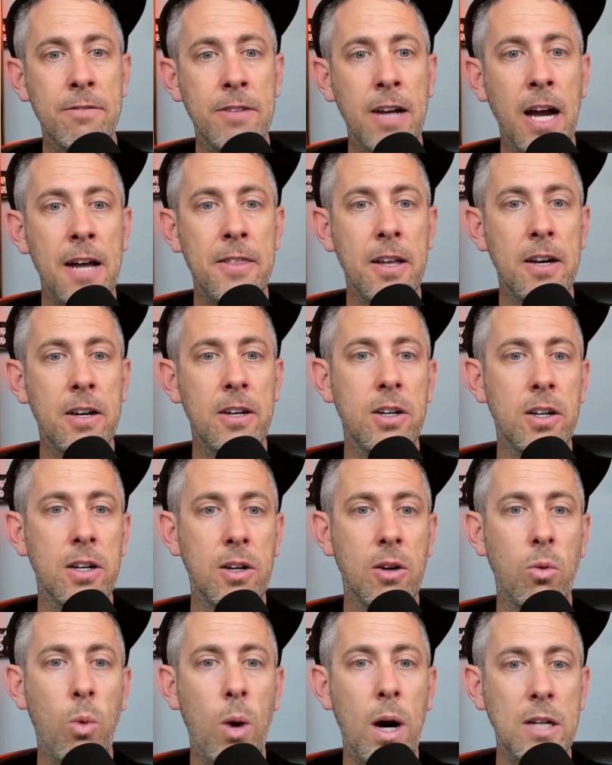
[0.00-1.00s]
got the
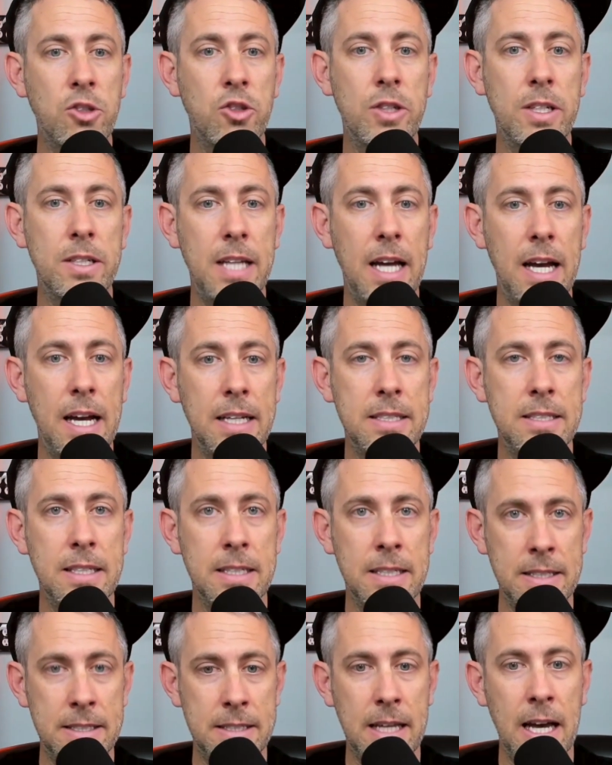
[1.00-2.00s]
hook. Watch the test
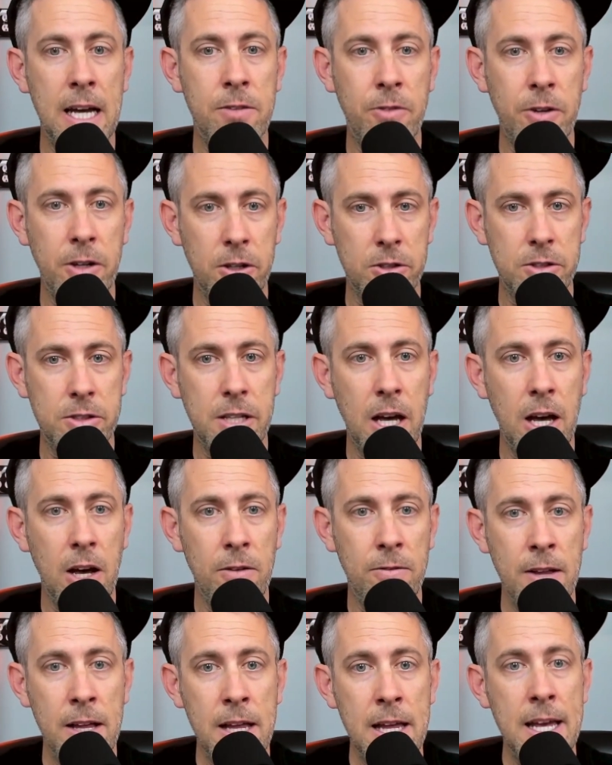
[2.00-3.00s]
and decide for
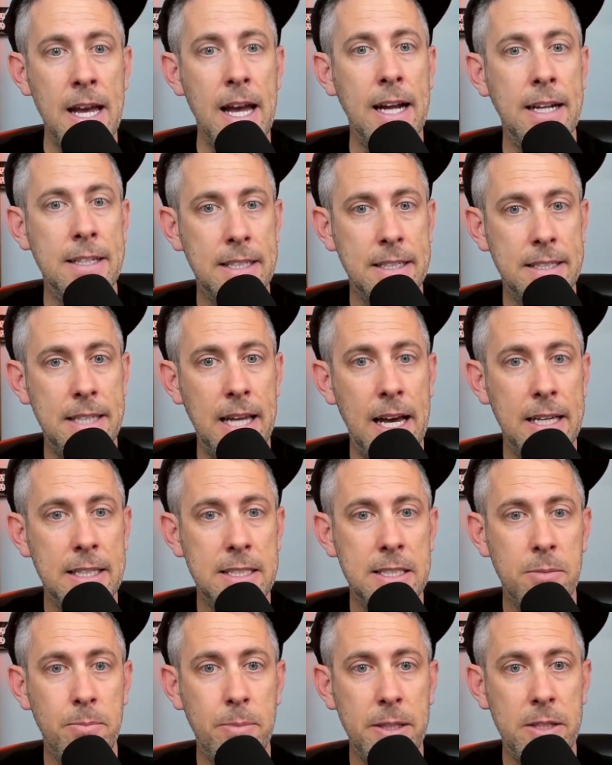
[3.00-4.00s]
yourself. It's a
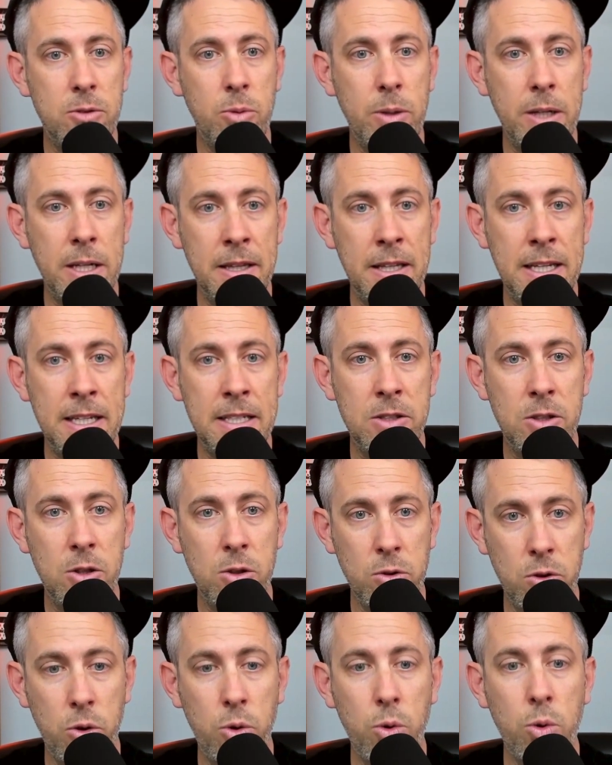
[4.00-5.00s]
test between these
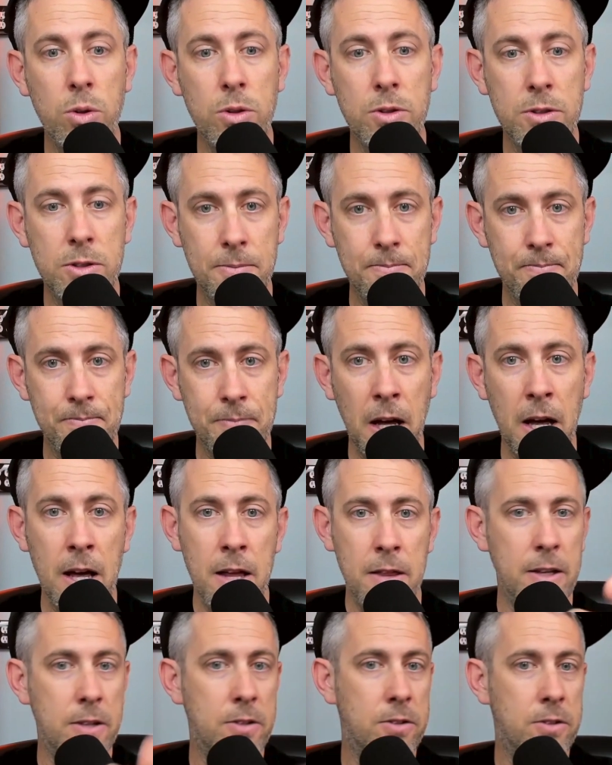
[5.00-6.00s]
two tools.
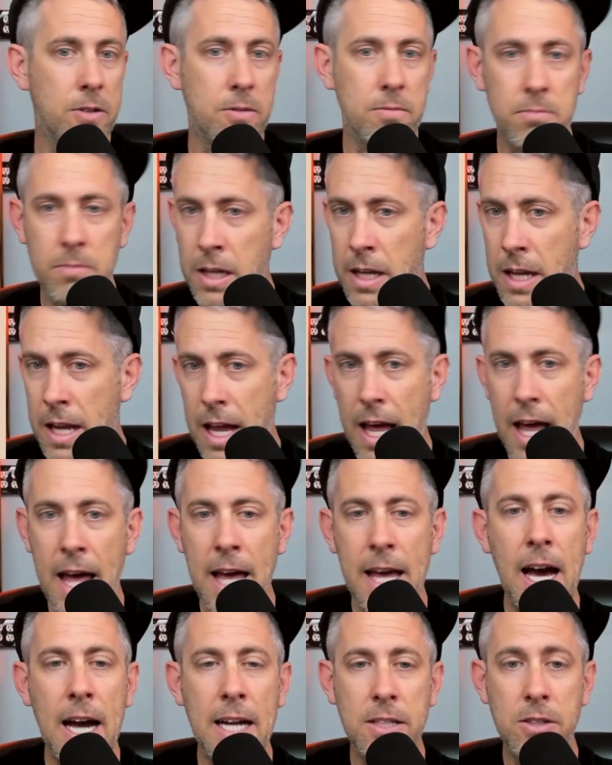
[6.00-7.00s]
These are
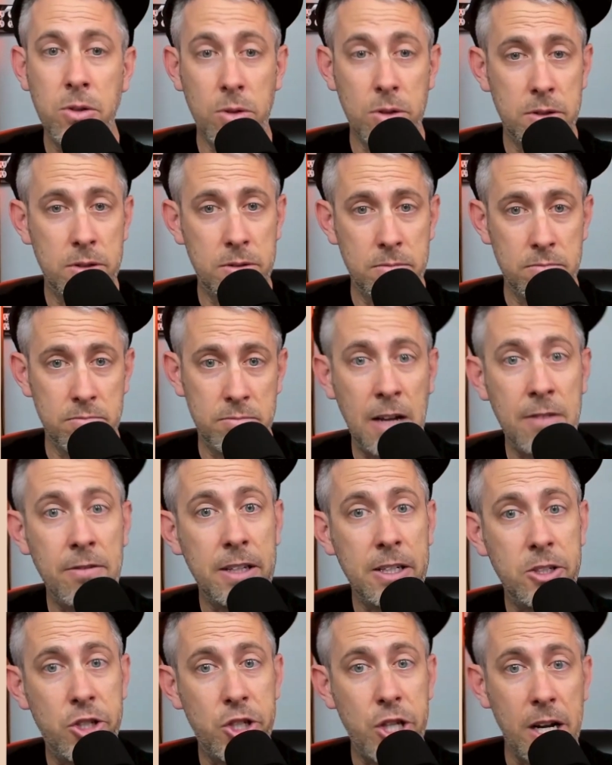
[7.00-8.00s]
AI tools.
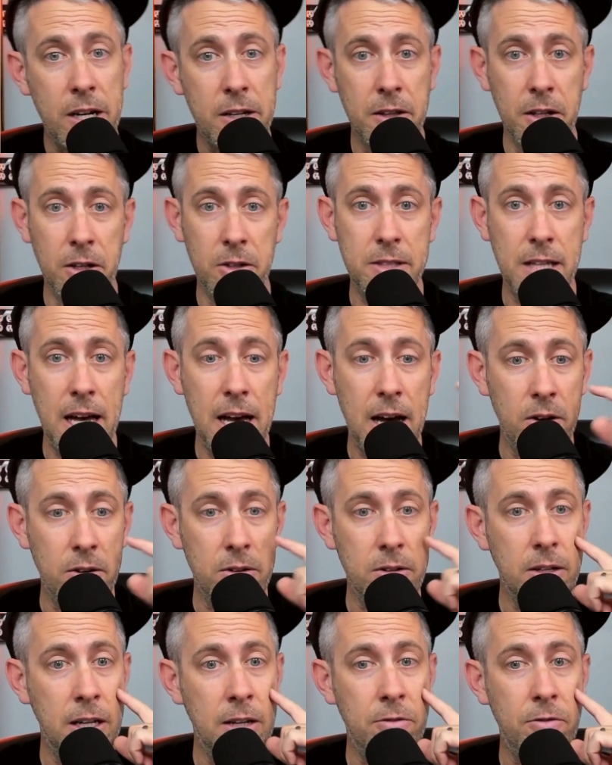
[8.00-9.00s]
Definitely check those
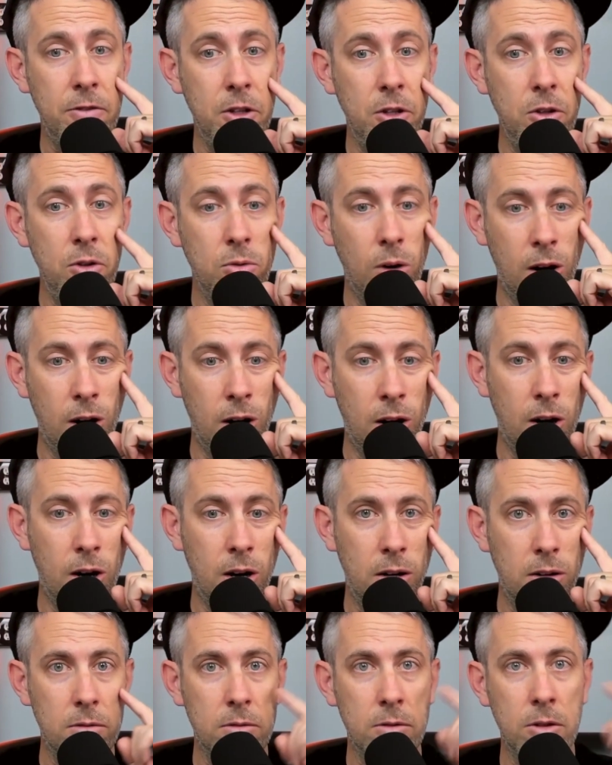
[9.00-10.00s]
out if you
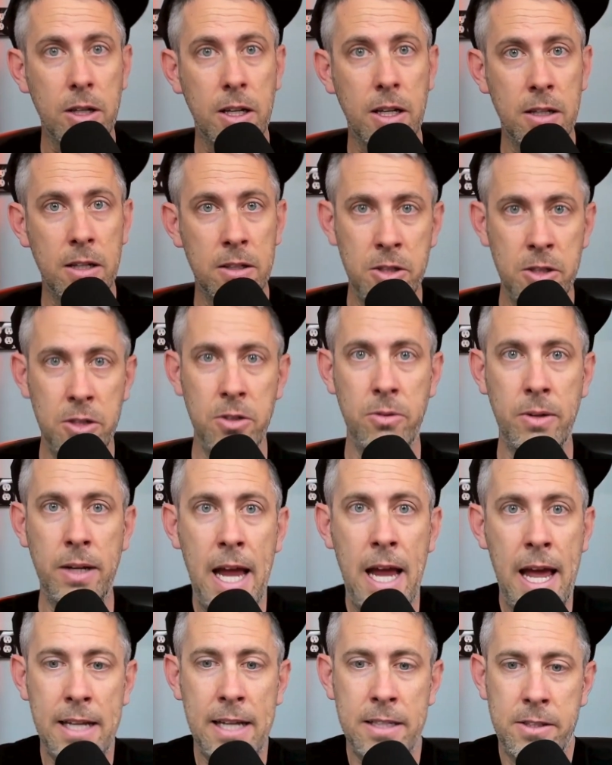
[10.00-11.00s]
are looking to
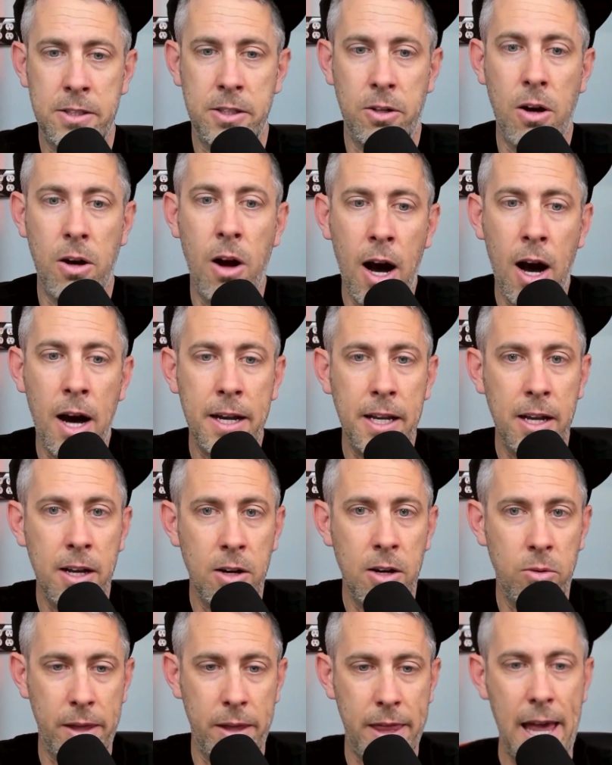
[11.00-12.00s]
enhance your
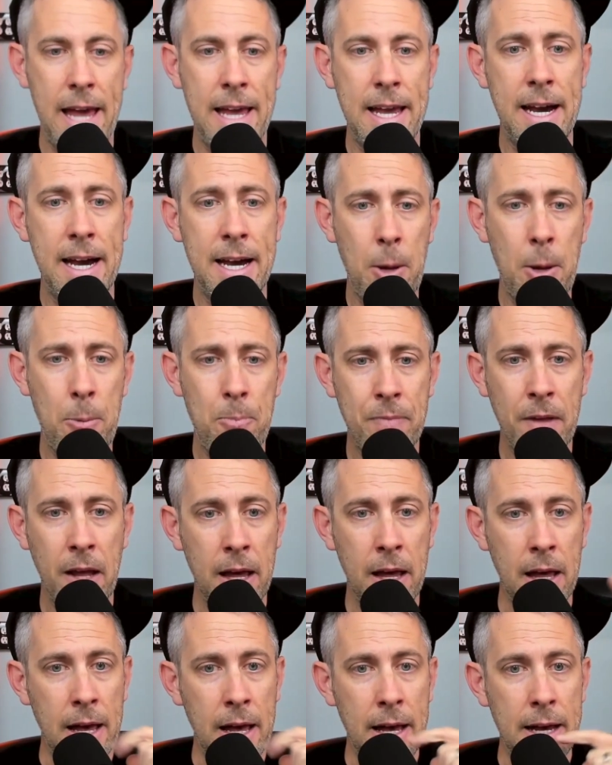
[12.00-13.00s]
audio with AI.
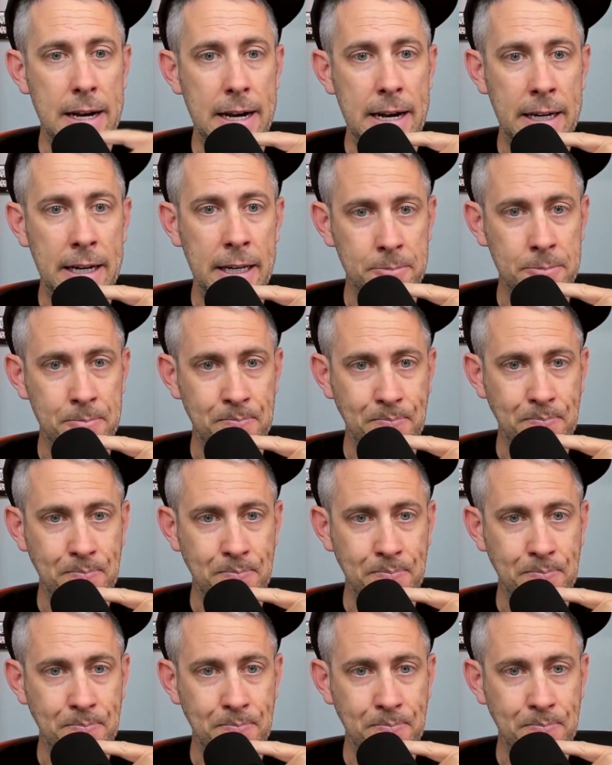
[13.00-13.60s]
But